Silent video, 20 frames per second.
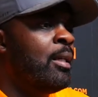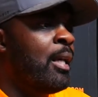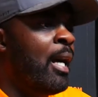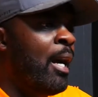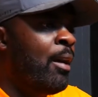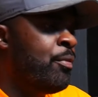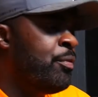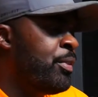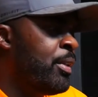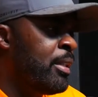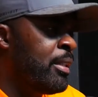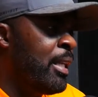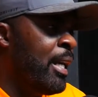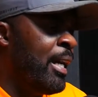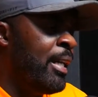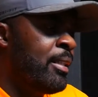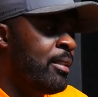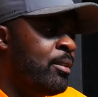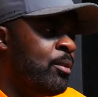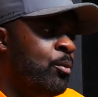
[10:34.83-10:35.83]
I feel
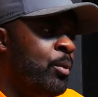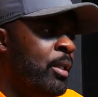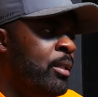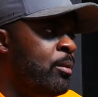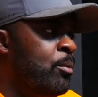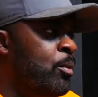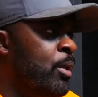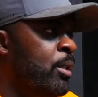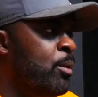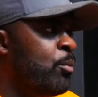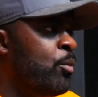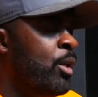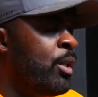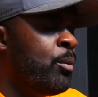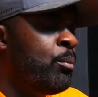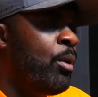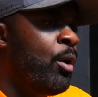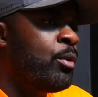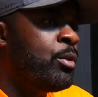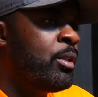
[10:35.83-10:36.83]
like with
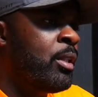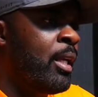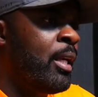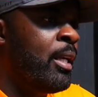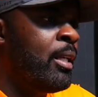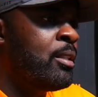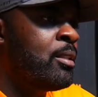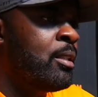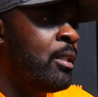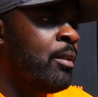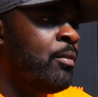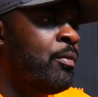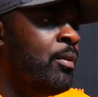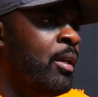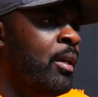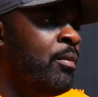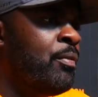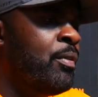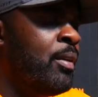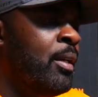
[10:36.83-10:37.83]
most things, if
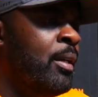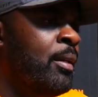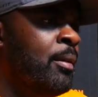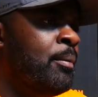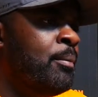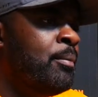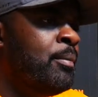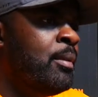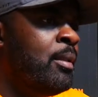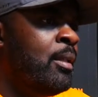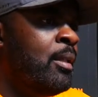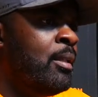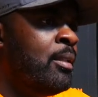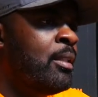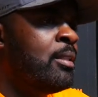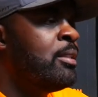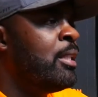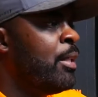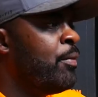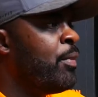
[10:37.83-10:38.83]

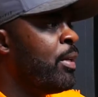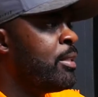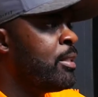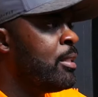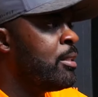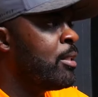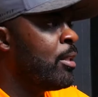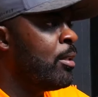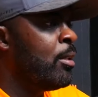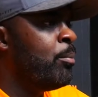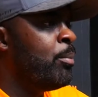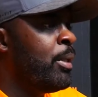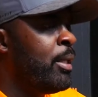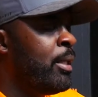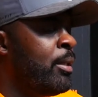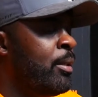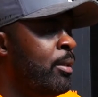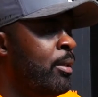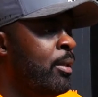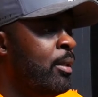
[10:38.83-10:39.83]
this defense is going to
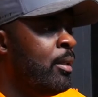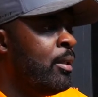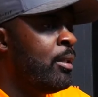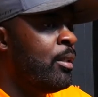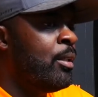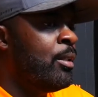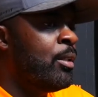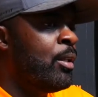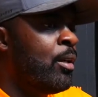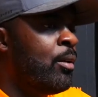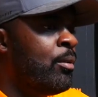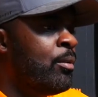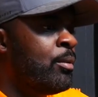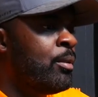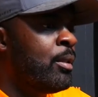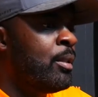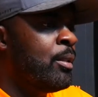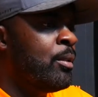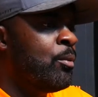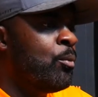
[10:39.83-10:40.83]
be, you know,
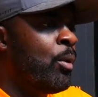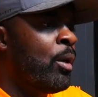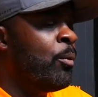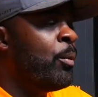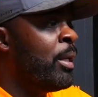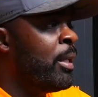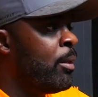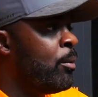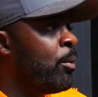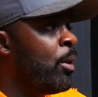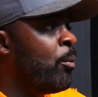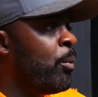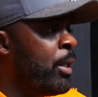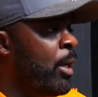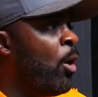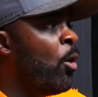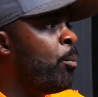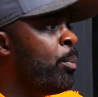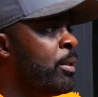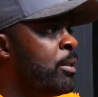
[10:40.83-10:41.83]
what we
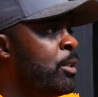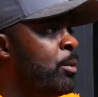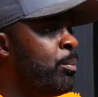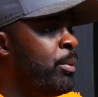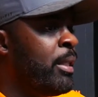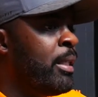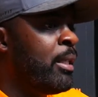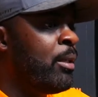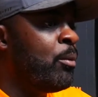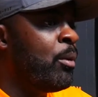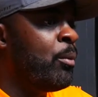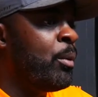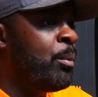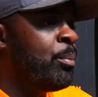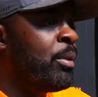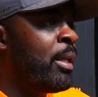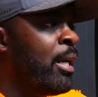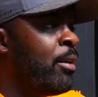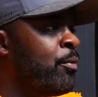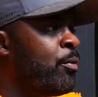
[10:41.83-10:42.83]
hope it to be and what we
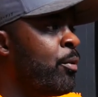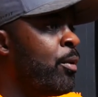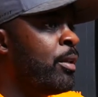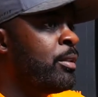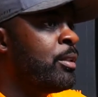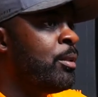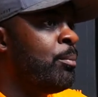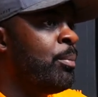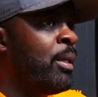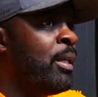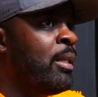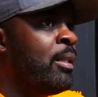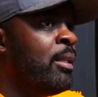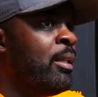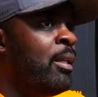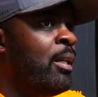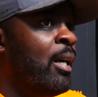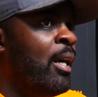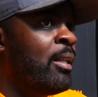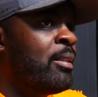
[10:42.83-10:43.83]
plan for it to be,
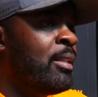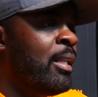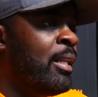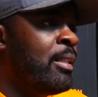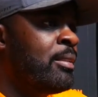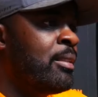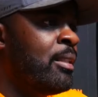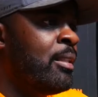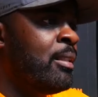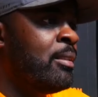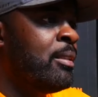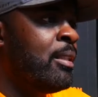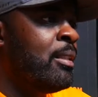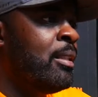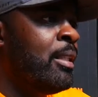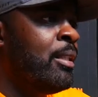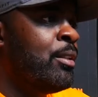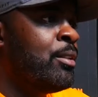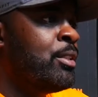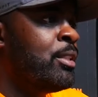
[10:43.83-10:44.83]
I think the
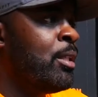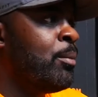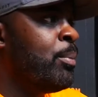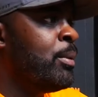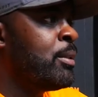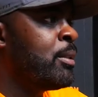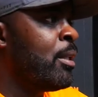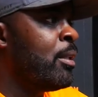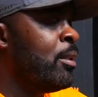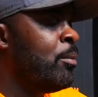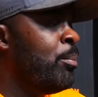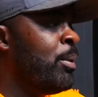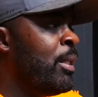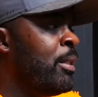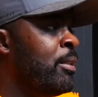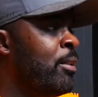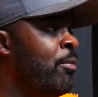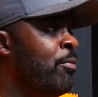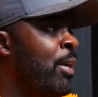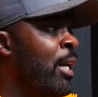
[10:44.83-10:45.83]
leadership is going to be
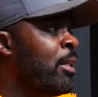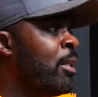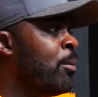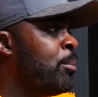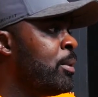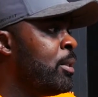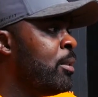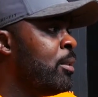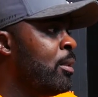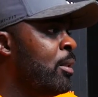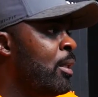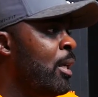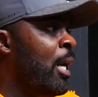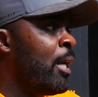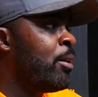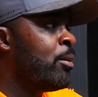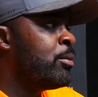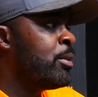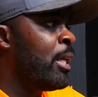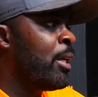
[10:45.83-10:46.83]
developed.
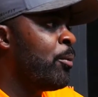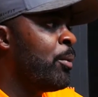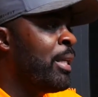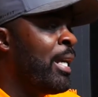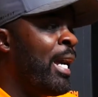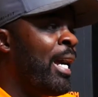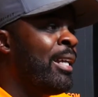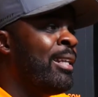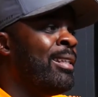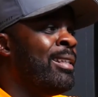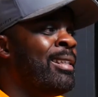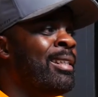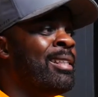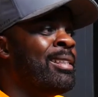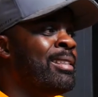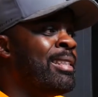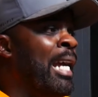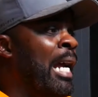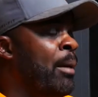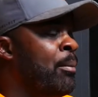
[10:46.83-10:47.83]
I don't think we had an
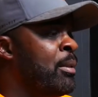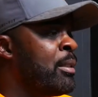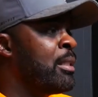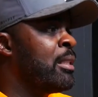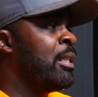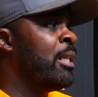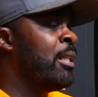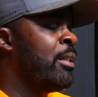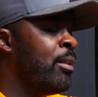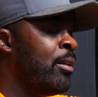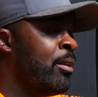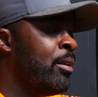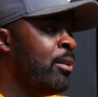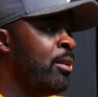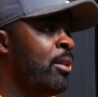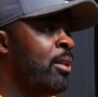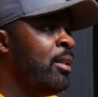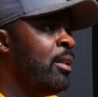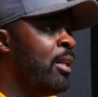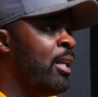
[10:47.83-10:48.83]
established leader
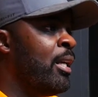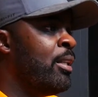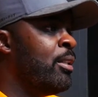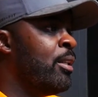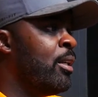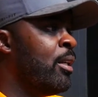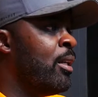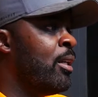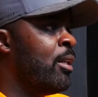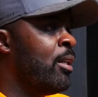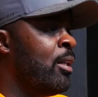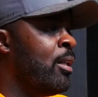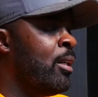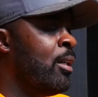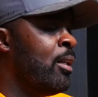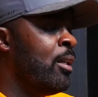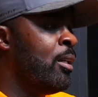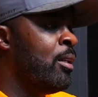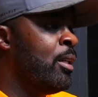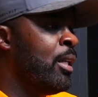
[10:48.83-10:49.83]
in
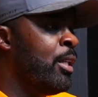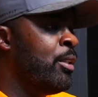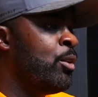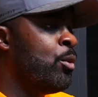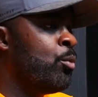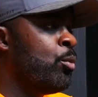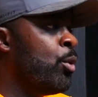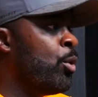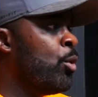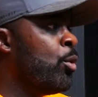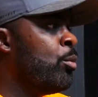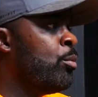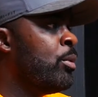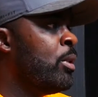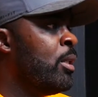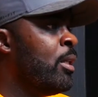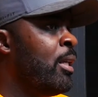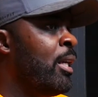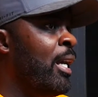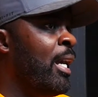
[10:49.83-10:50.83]
the room.
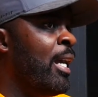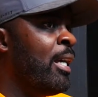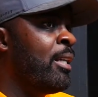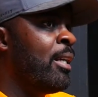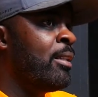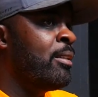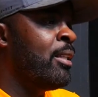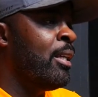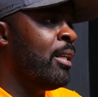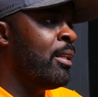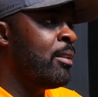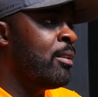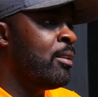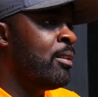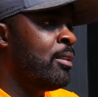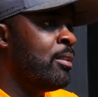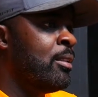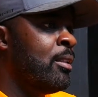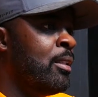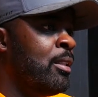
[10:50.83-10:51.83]
And I think,
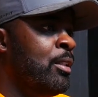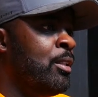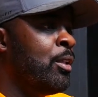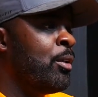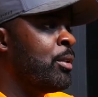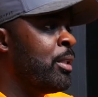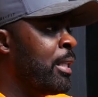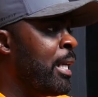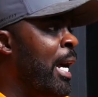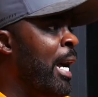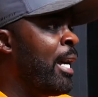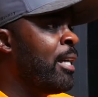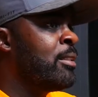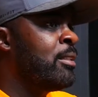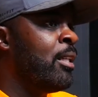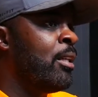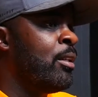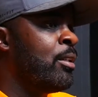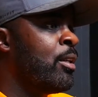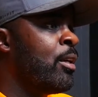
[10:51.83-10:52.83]
you know, the guys
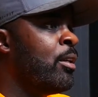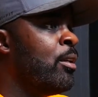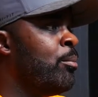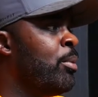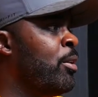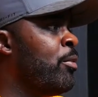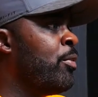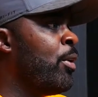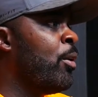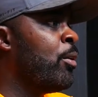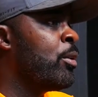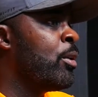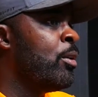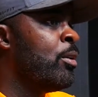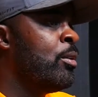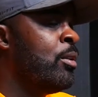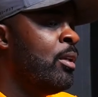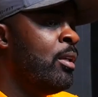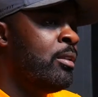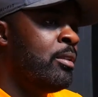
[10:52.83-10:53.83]
that are going to be
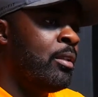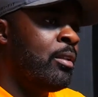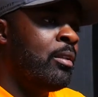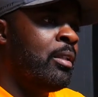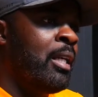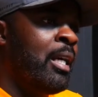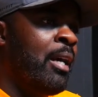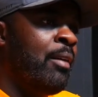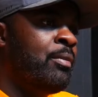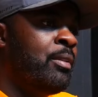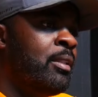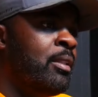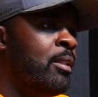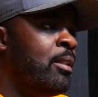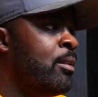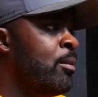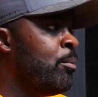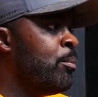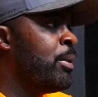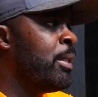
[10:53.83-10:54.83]
vocal, they're going to have
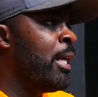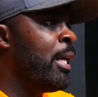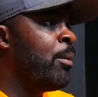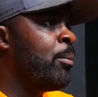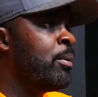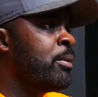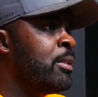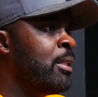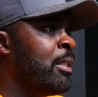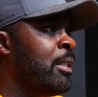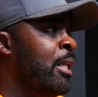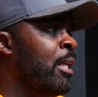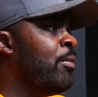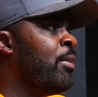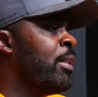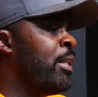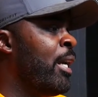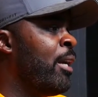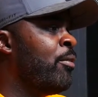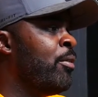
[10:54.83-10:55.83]
to be able to live
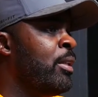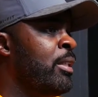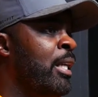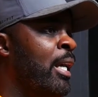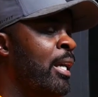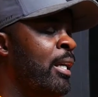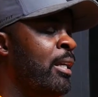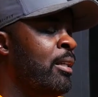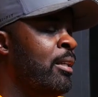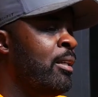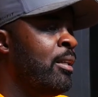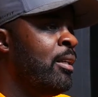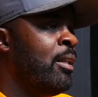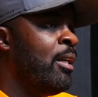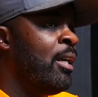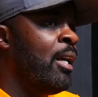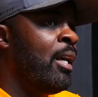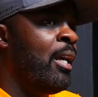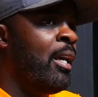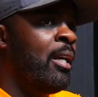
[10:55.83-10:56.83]
it every day.
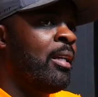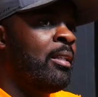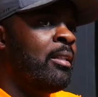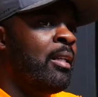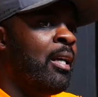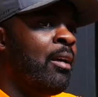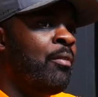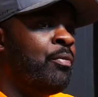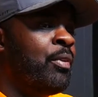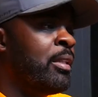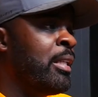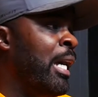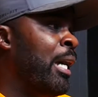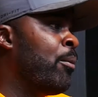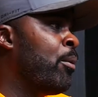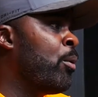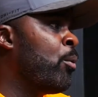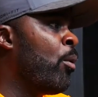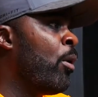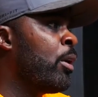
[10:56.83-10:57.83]
And I feel like
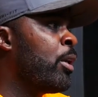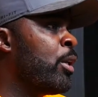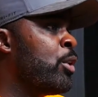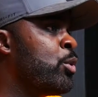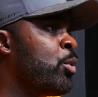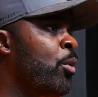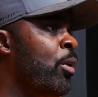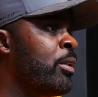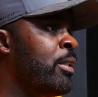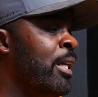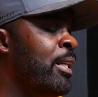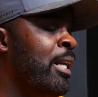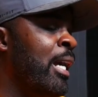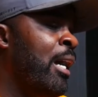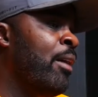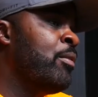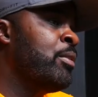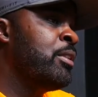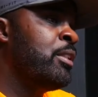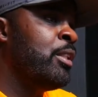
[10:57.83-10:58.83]
we're working toward that.
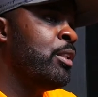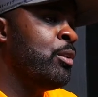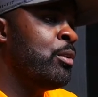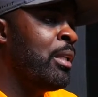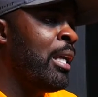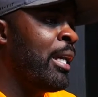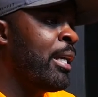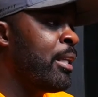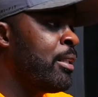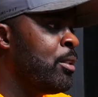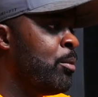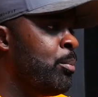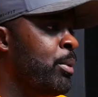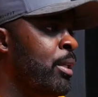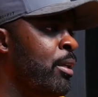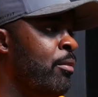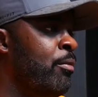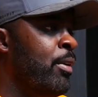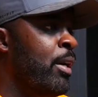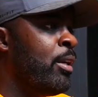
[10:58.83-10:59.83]
Obviously, you'd like it to
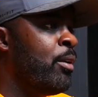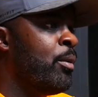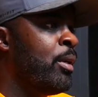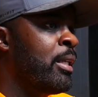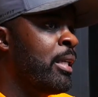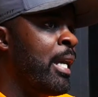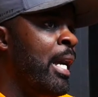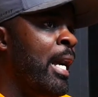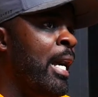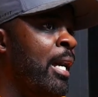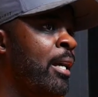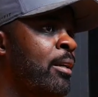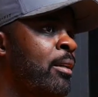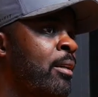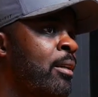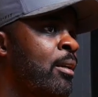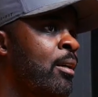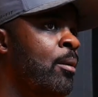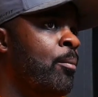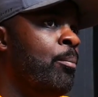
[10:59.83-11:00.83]
be a veteran guy,
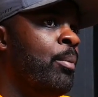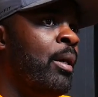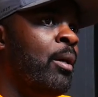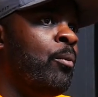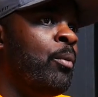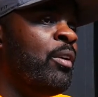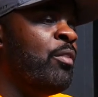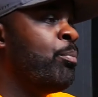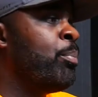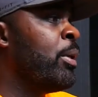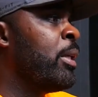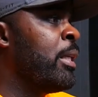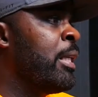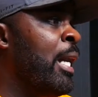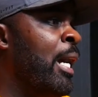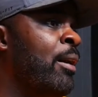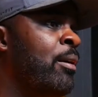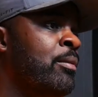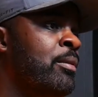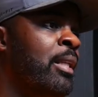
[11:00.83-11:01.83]
but we've put it
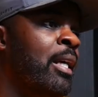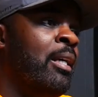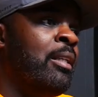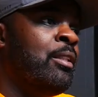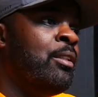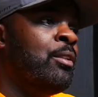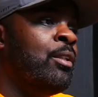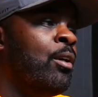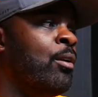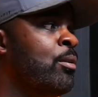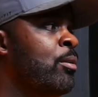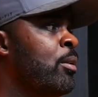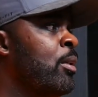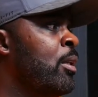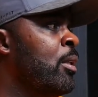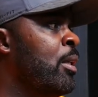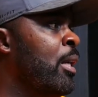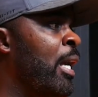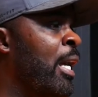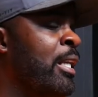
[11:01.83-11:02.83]
out that, you know,
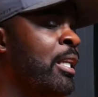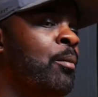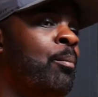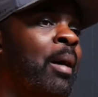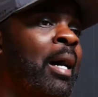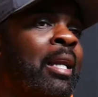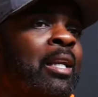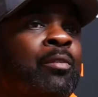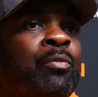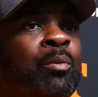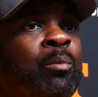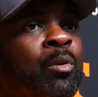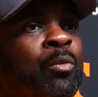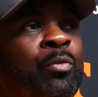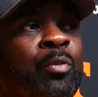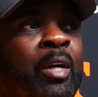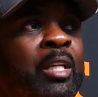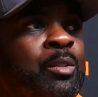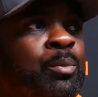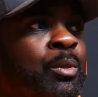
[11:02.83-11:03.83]
anybody from a
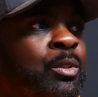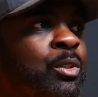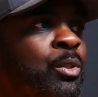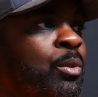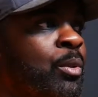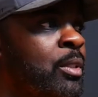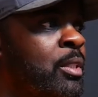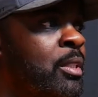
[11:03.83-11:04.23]
freshman to a